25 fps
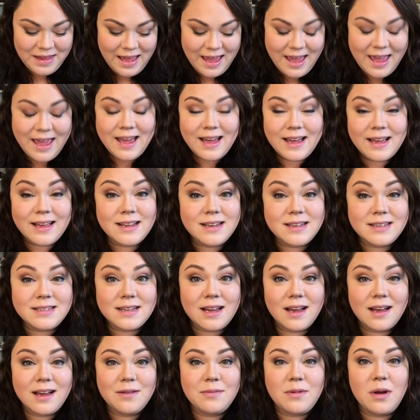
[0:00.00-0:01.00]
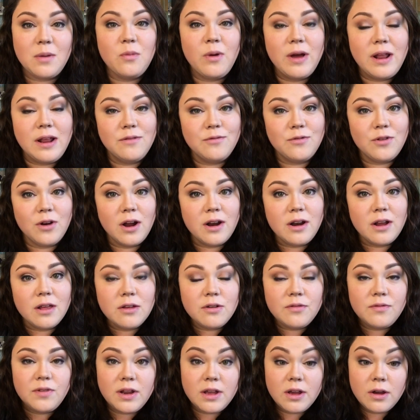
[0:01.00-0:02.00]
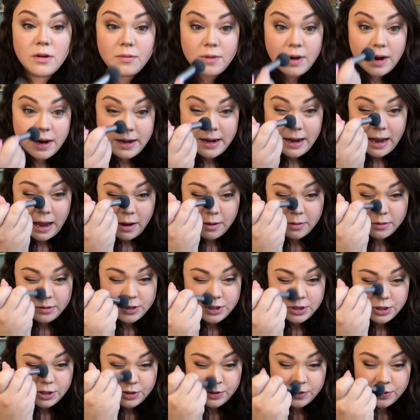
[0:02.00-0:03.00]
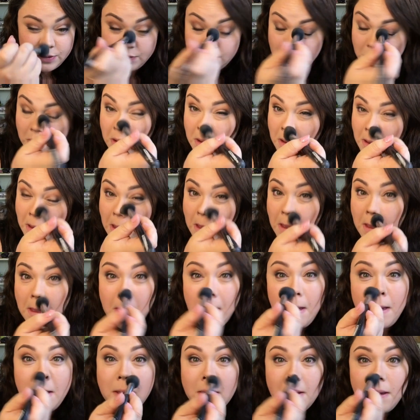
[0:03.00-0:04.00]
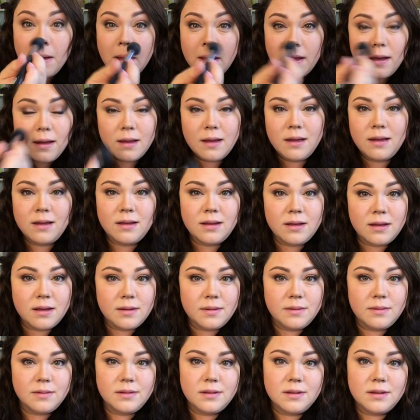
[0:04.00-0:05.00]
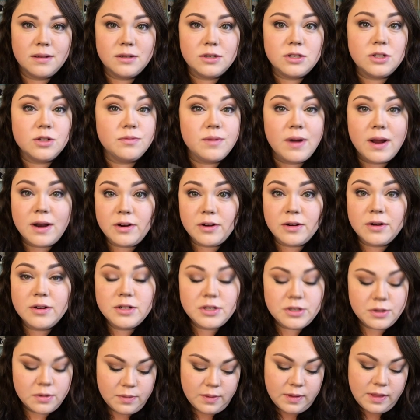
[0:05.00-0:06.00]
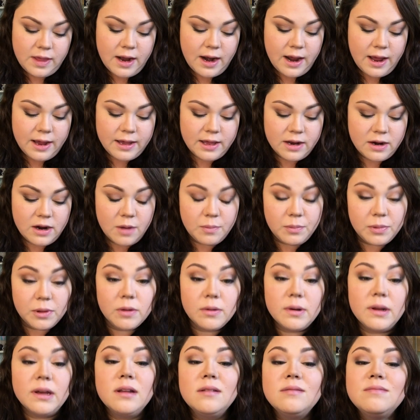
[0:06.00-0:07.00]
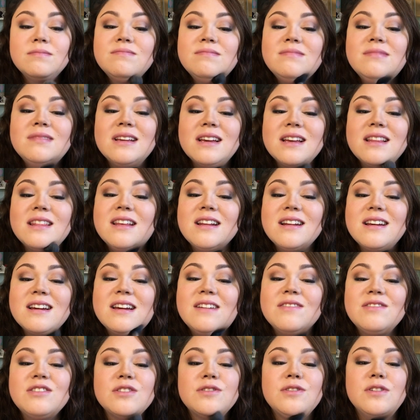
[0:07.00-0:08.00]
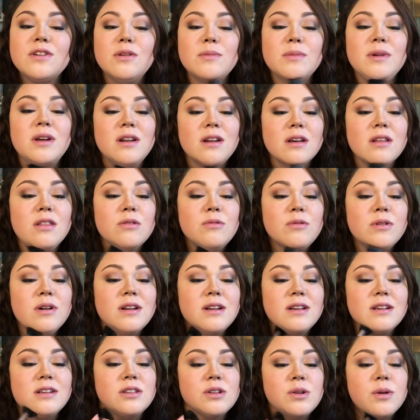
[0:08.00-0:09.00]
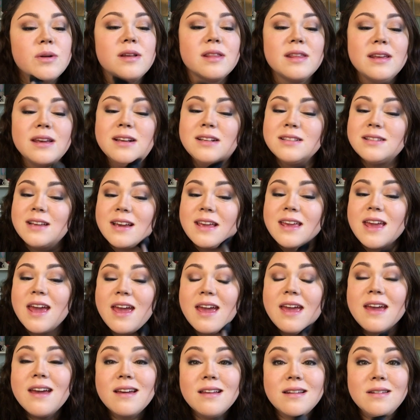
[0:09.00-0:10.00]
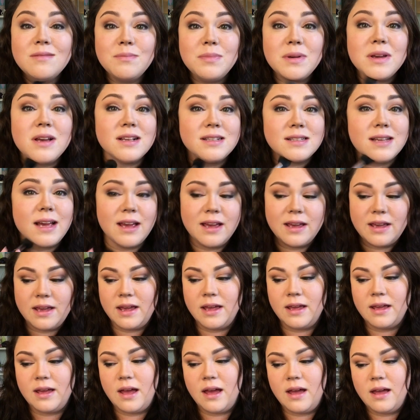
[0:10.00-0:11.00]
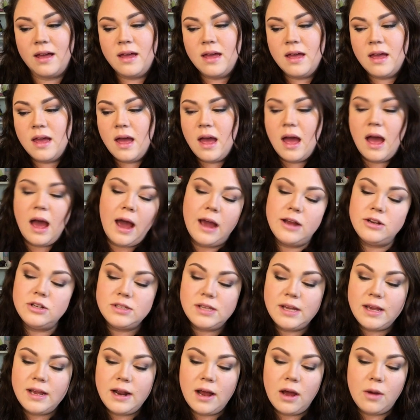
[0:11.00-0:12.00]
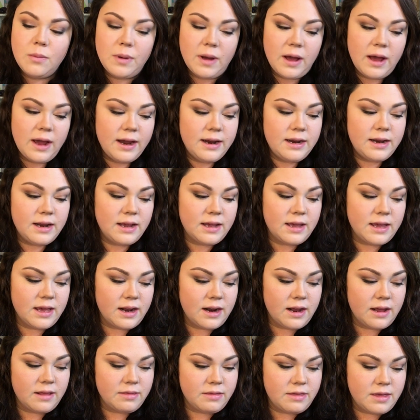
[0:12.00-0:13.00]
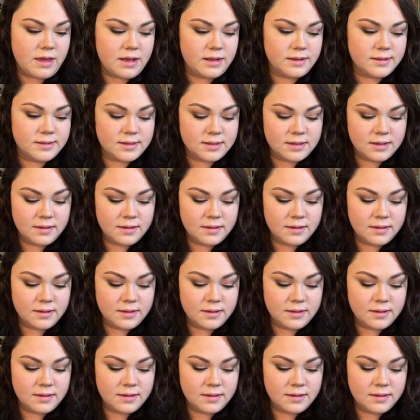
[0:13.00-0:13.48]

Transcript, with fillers: and um, I'm waiting for another video right now to uh, to render so that I can upload it. And then I have to film another one as quickly as I can because I, I just hate how behind I get on things.